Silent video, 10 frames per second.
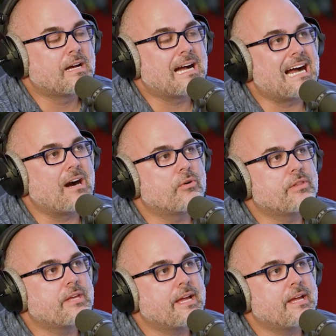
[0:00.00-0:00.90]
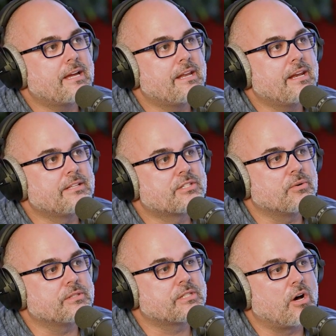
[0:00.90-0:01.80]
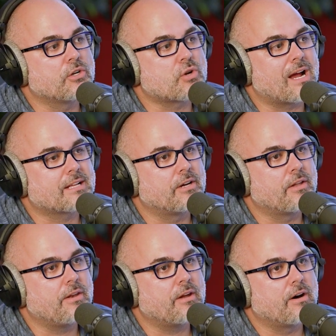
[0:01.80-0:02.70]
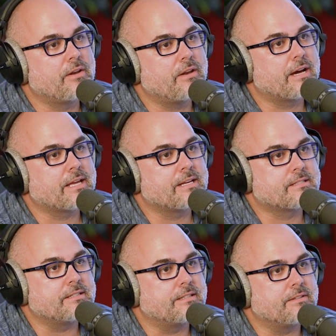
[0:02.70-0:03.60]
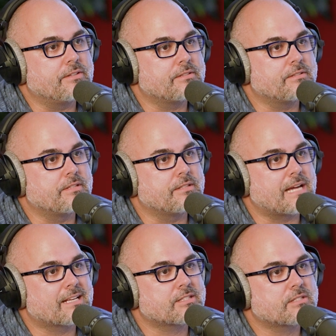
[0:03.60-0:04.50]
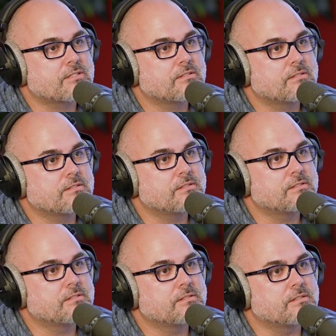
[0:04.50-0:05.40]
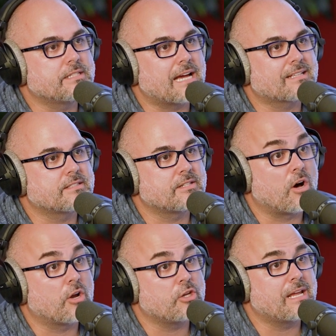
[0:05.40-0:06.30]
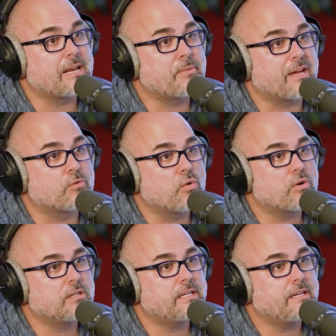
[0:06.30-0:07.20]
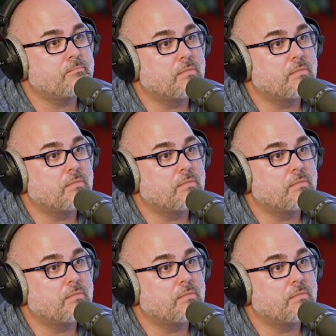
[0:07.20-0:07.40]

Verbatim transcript: how are they and and so it's all tracked on on i guess the the the tax the taxes and all are you getting paid quarterly